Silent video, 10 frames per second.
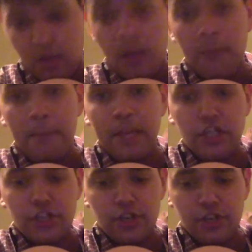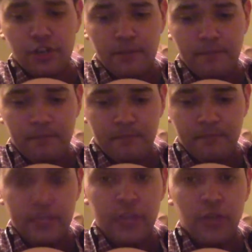Make sure
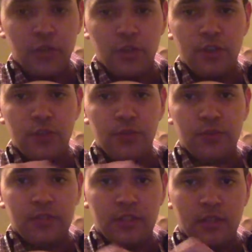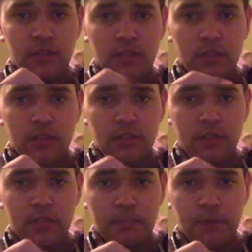that you're not using
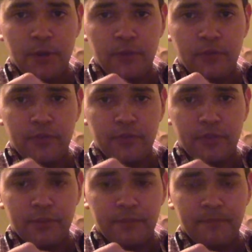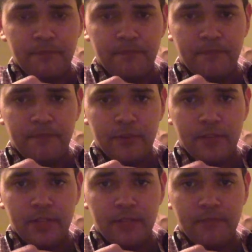this part of your finger.
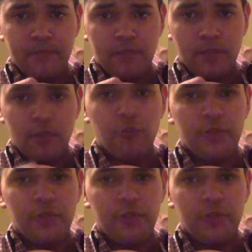Okay? We've